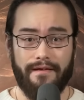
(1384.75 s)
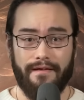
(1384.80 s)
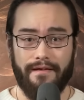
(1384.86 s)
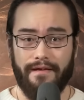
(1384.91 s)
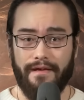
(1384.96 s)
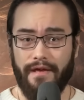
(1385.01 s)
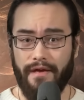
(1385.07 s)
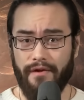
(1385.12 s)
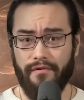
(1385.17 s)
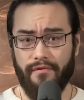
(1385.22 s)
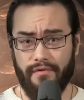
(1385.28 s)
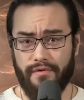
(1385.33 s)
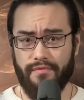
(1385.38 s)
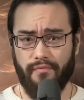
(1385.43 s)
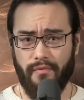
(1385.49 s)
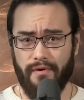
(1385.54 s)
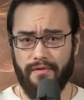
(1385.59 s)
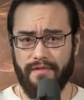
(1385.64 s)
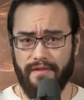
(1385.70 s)
Here
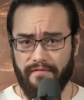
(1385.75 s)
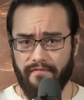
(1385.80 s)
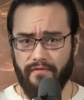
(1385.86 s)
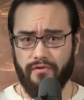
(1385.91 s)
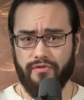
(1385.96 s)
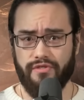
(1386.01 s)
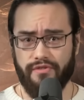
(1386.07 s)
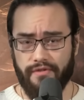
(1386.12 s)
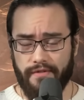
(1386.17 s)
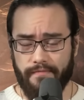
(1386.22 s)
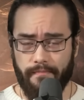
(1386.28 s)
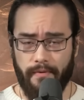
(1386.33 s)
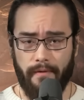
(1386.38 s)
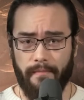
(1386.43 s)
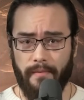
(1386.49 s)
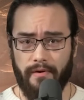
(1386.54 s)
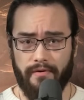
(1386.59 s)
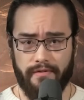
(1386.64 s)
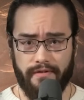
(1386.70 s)
is where the versions
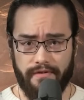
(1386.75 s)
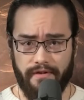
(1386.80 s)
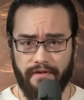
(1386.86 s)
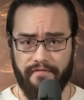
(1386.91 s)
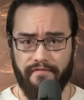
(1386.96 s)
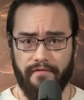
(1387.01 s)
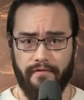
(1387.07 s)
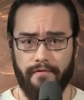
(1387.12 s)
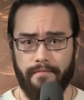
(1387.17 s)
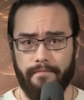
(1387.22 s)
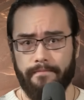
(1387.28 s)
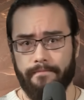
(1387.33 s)
primarily differ.